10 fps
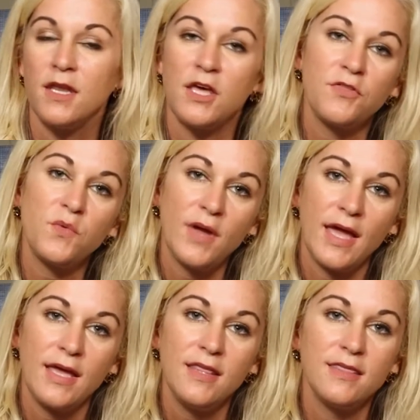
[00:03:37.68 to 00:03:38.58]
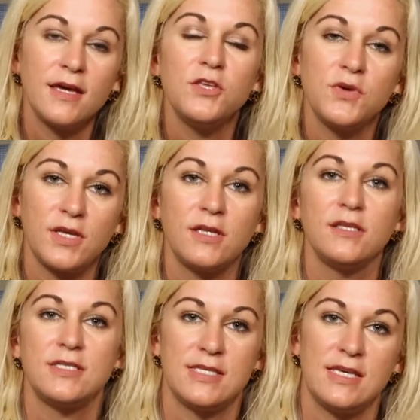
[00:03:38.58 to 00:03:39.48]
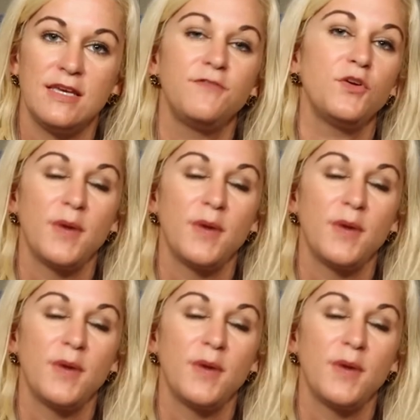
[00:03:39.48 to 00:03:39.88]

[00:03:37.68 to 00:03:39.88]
Another way that you can see if your